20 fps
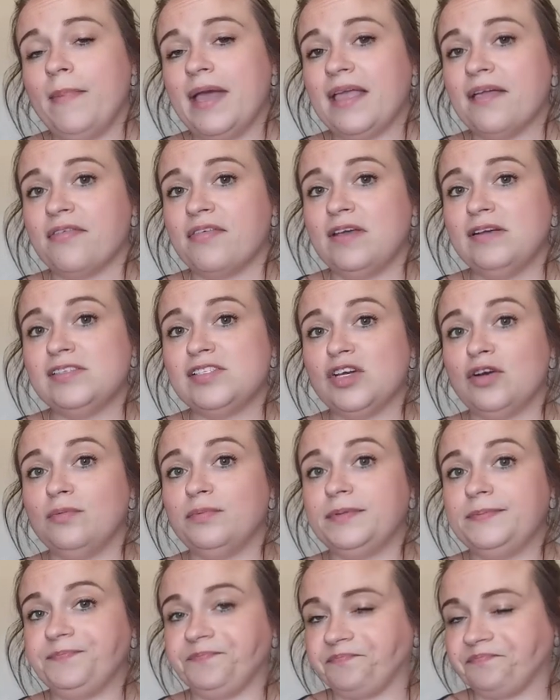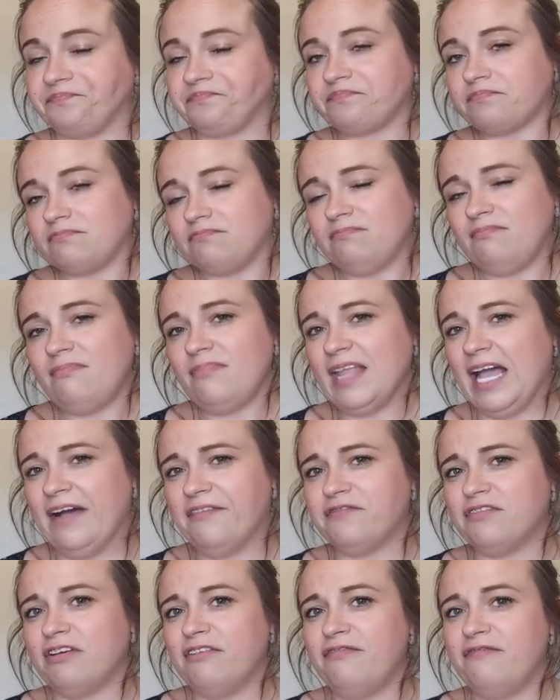make those up
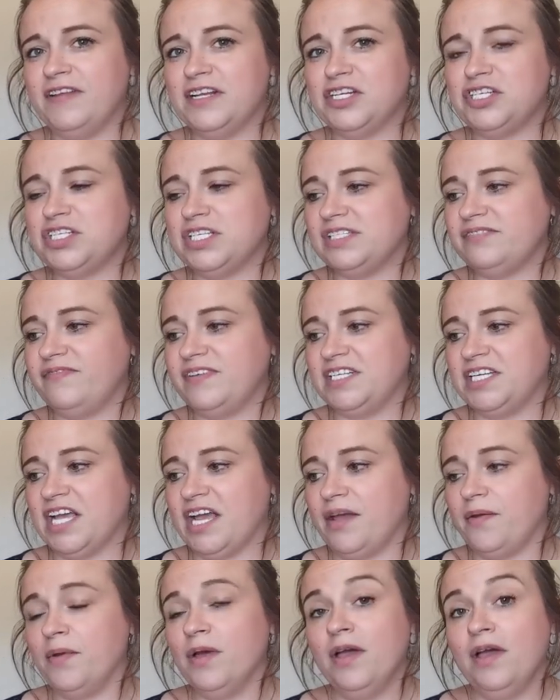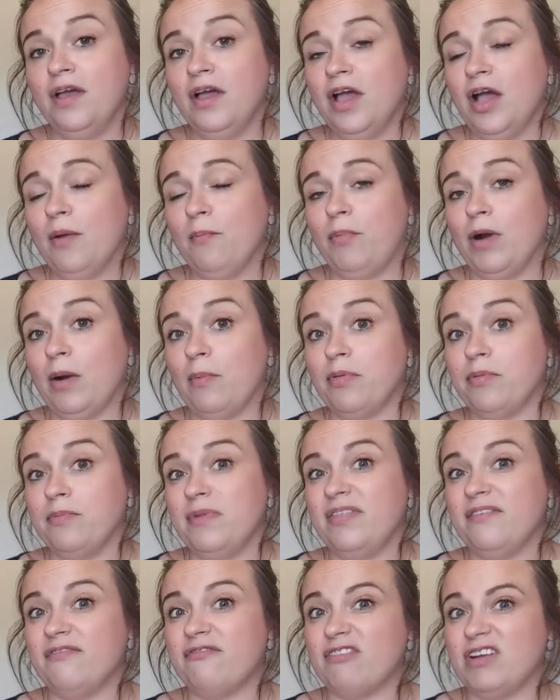after I finish this video and pop them
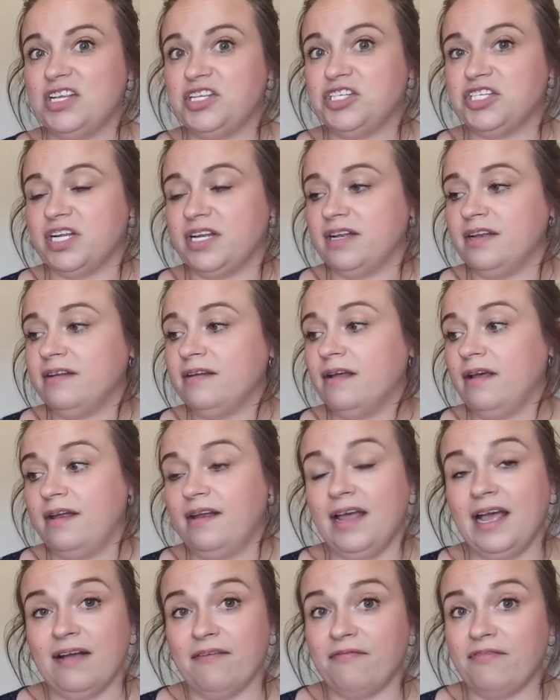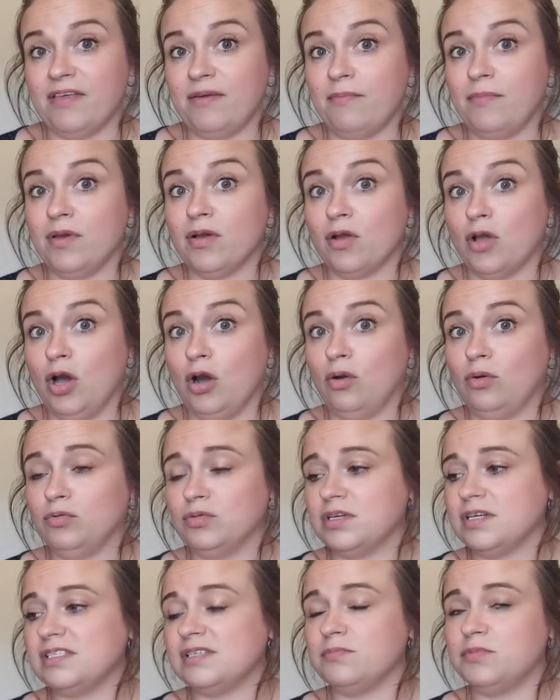in the fridge and, and have them
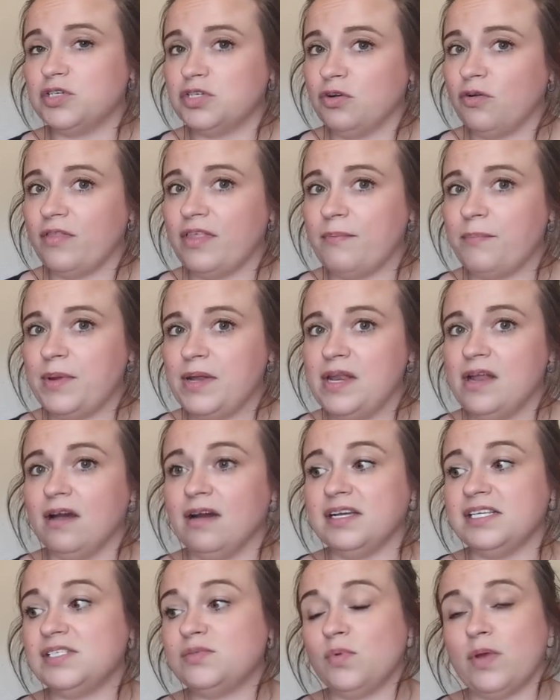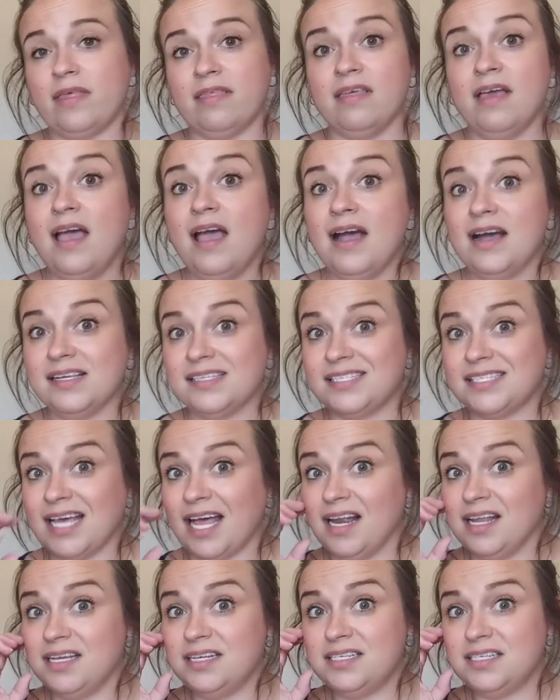cold because I'm sure they'd be nice with a
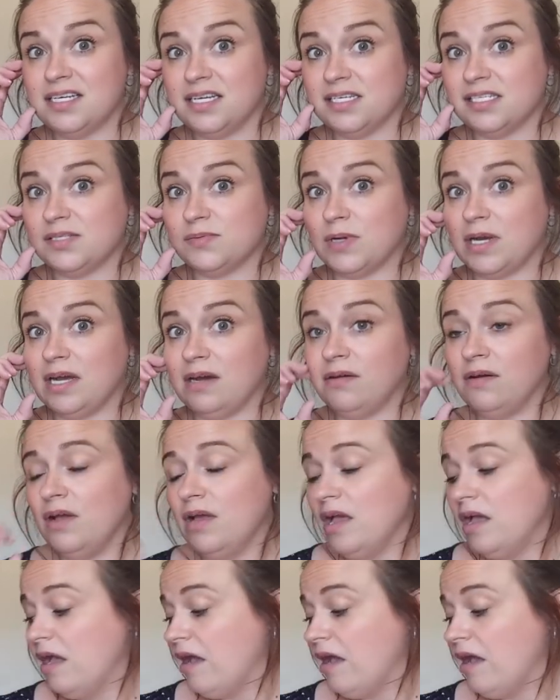salad as well.